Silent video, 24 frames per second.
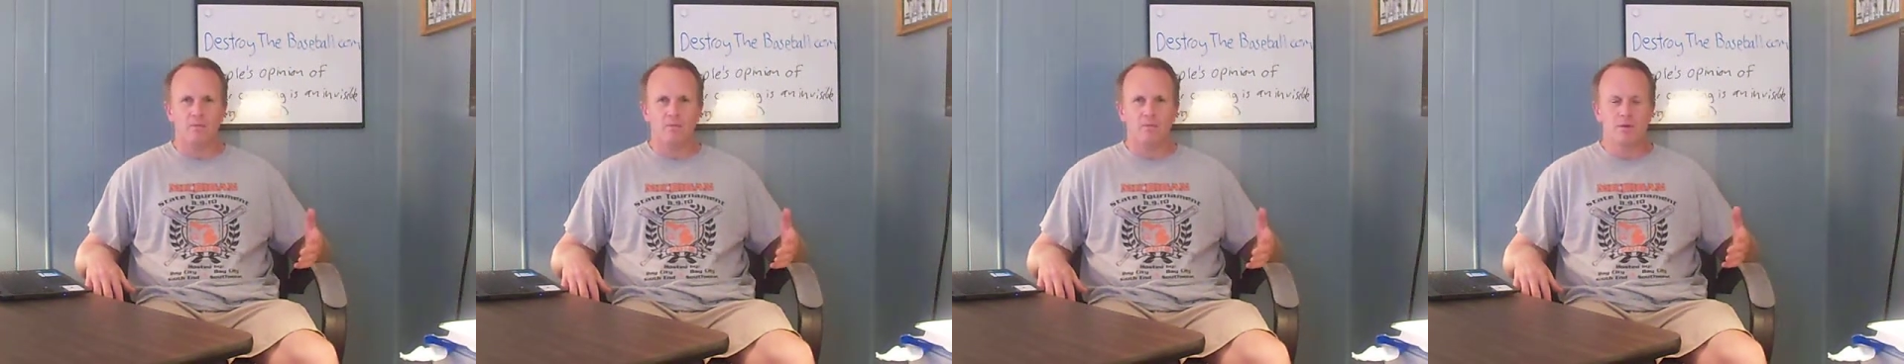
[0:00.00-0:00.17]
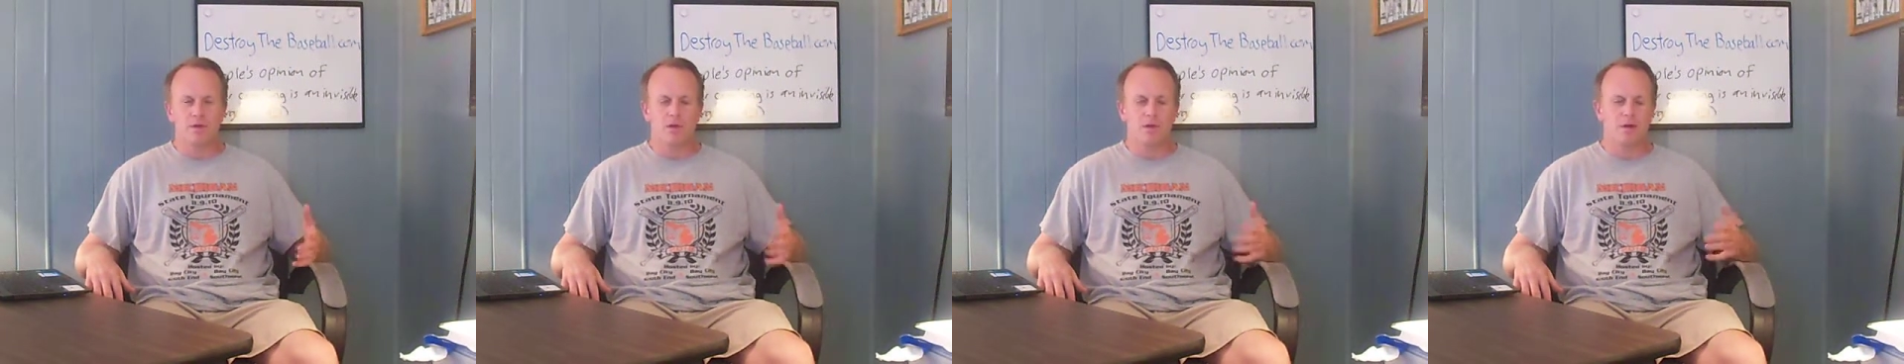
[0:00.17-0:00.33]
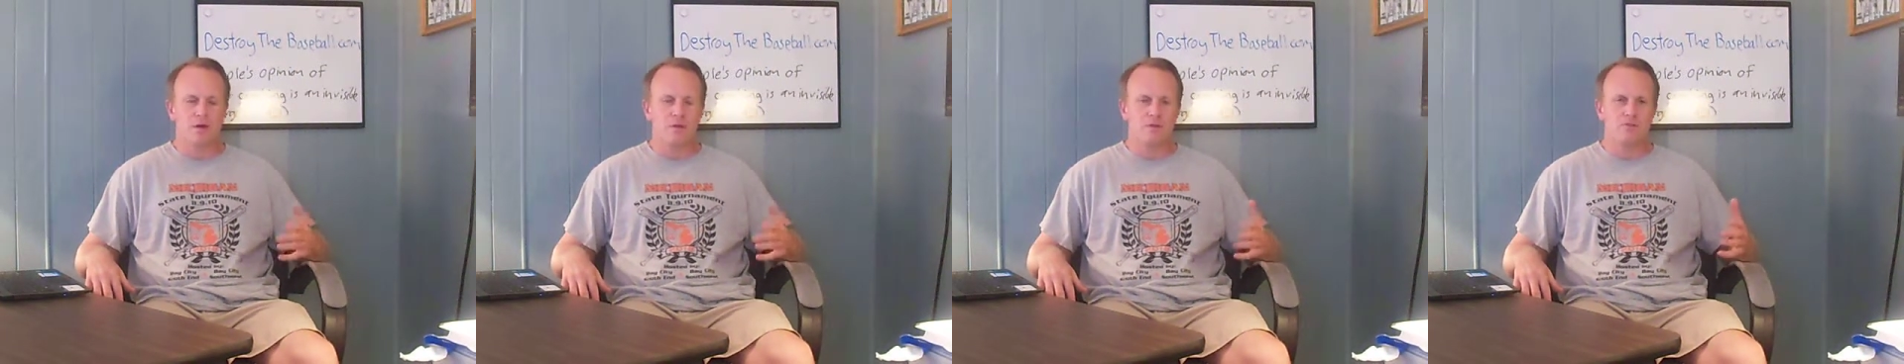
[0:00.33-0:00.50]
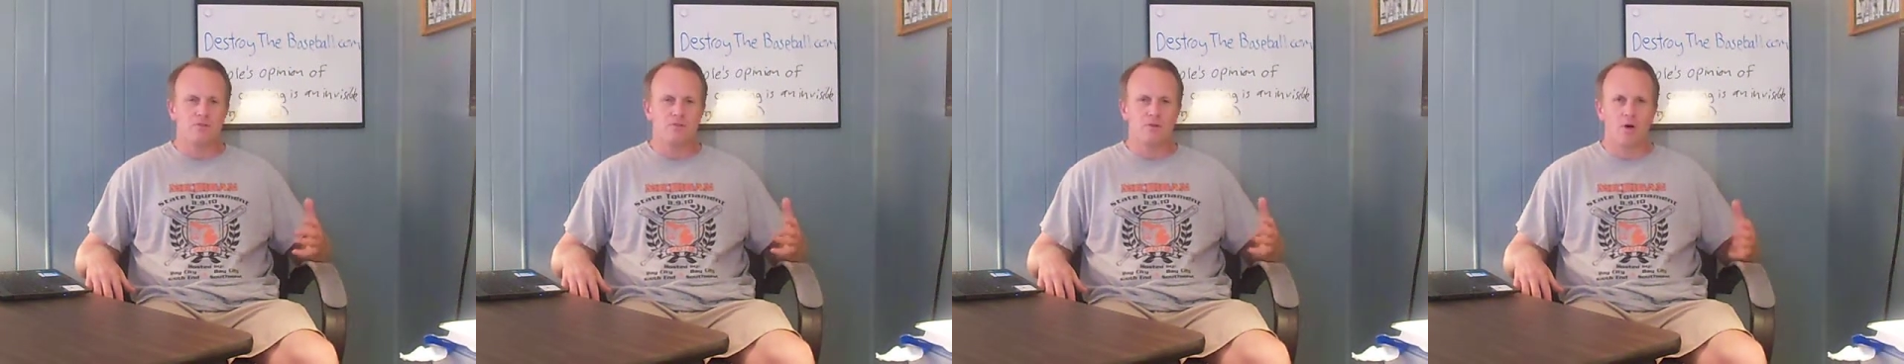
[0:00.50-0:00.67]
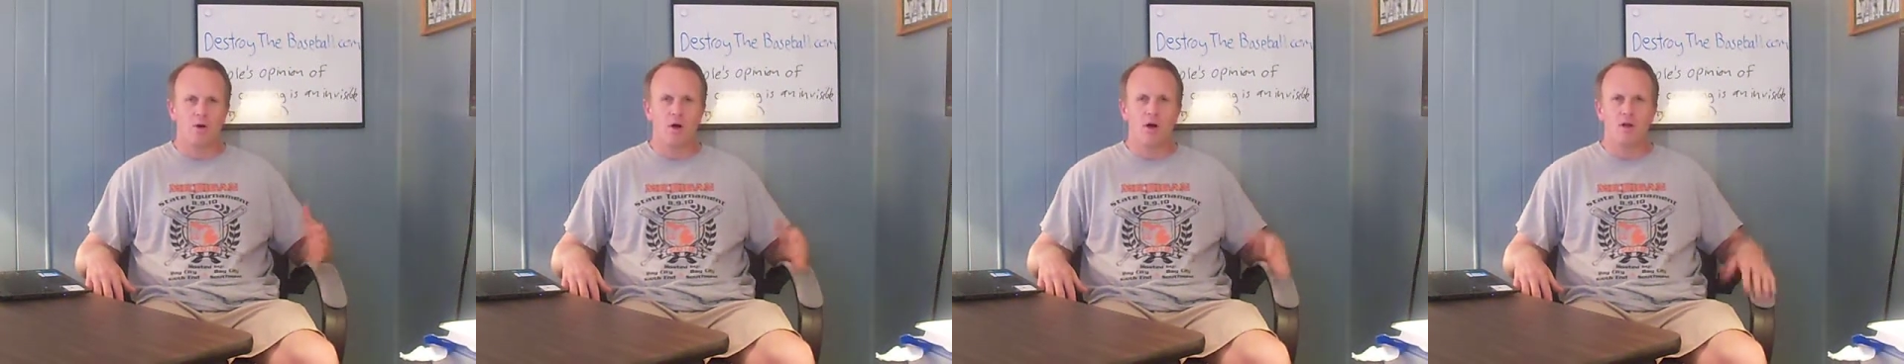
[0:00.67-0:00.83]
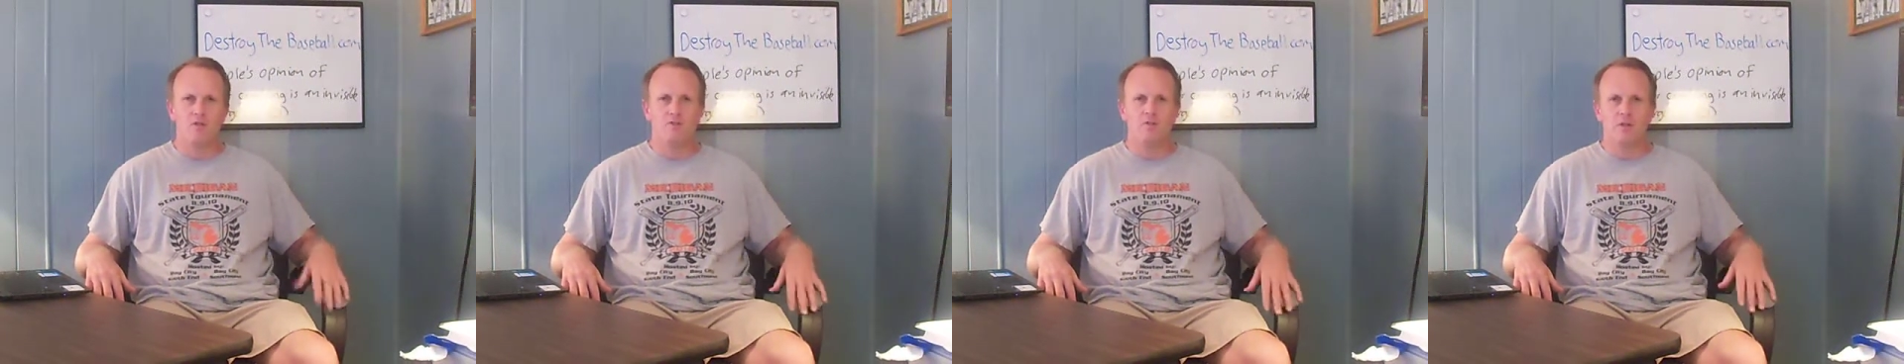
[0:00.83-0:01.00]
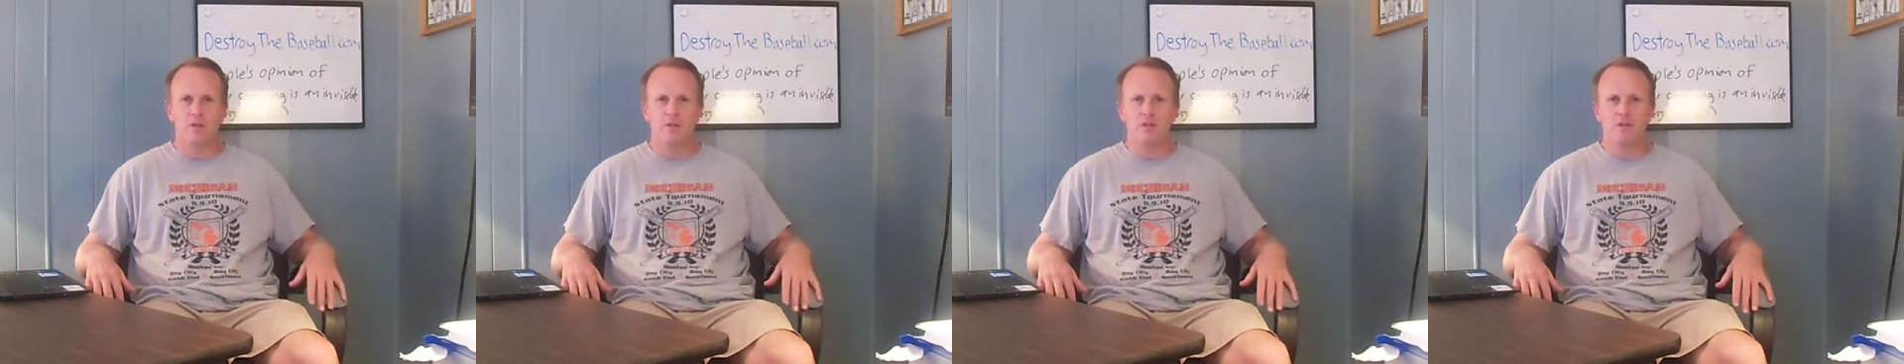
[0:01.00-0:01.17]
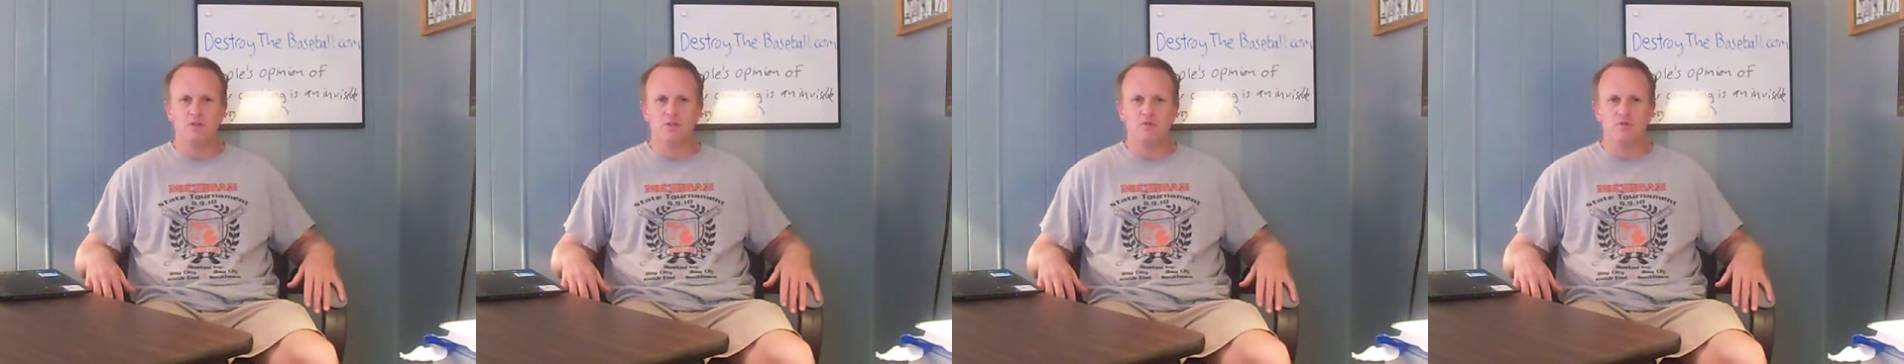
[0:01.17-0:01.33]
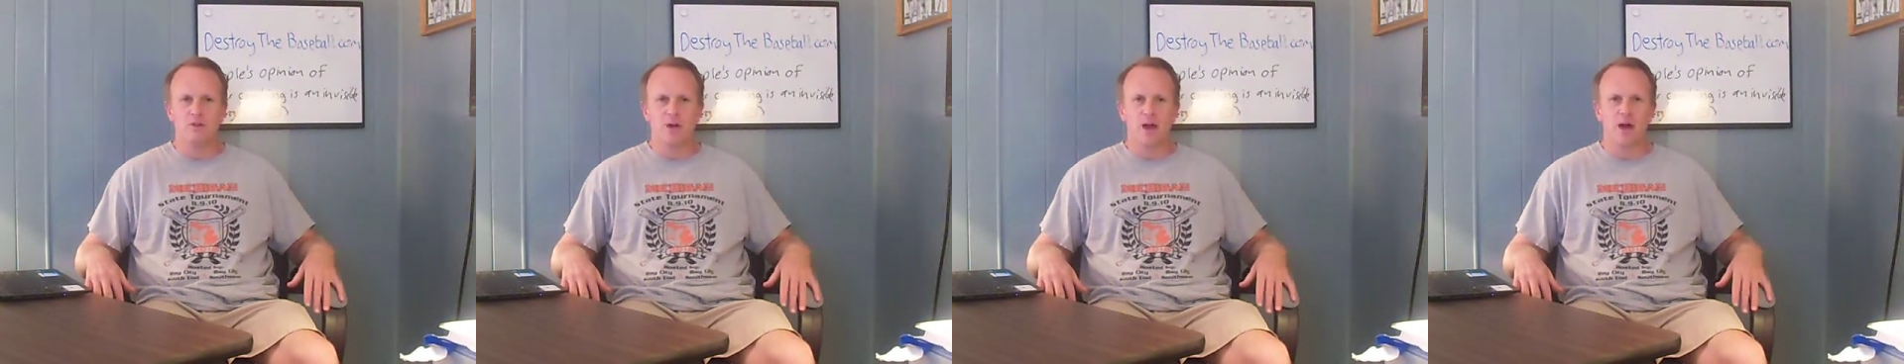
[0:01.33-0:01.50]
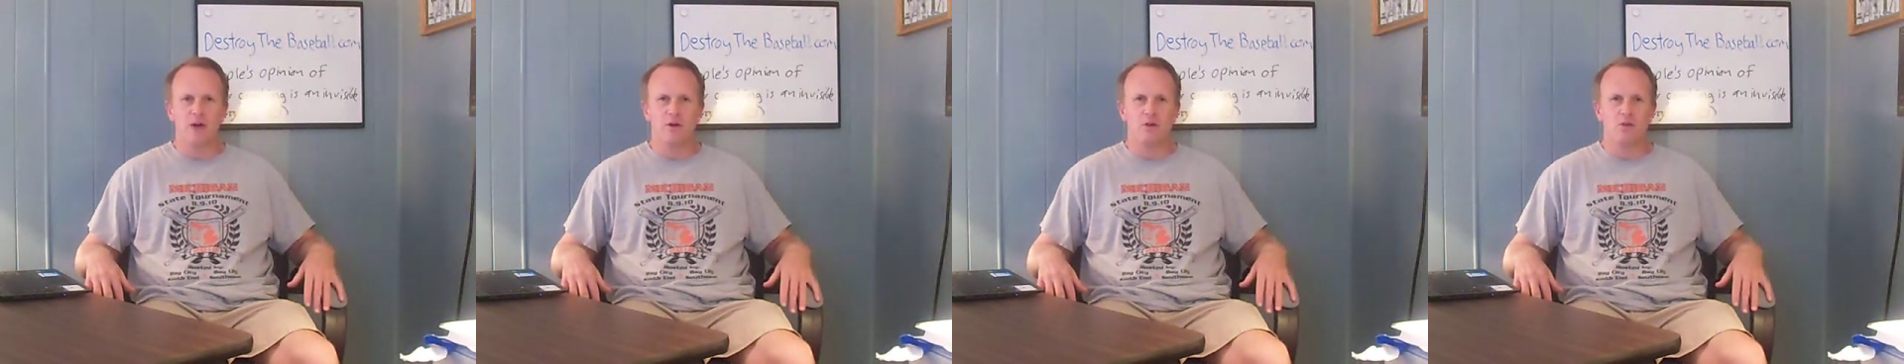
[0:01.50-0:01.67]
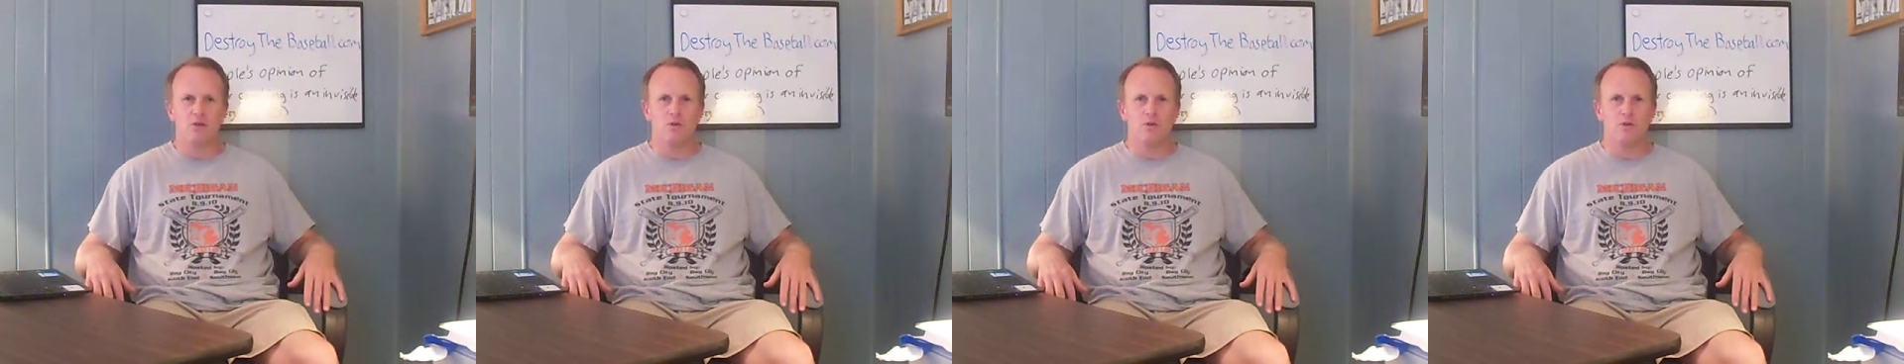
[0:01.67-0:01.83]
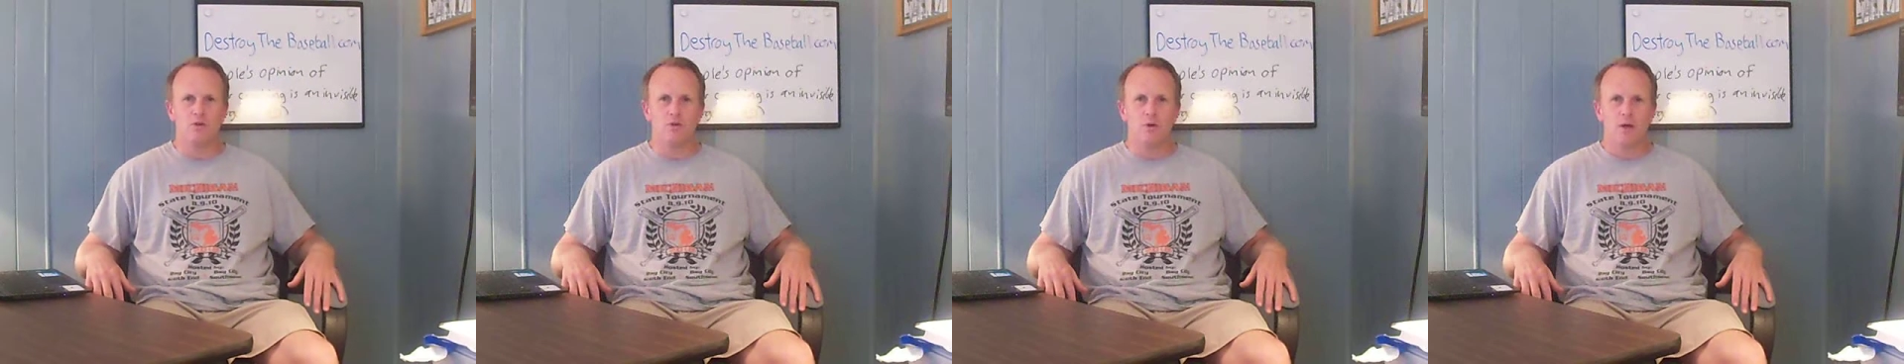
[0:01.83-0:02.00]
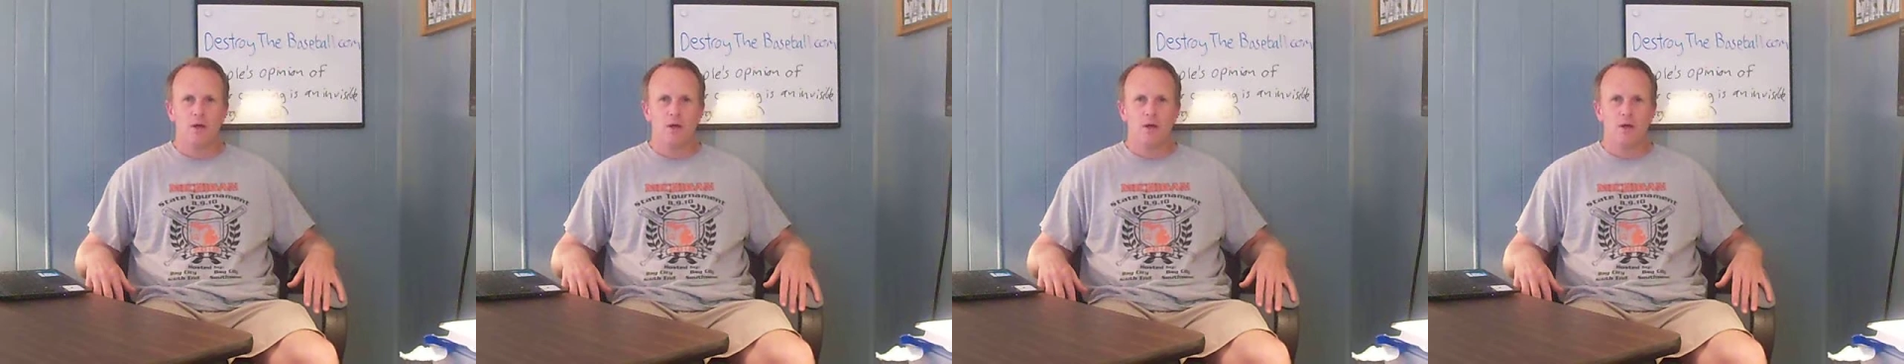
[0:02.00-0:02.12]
Because there often is value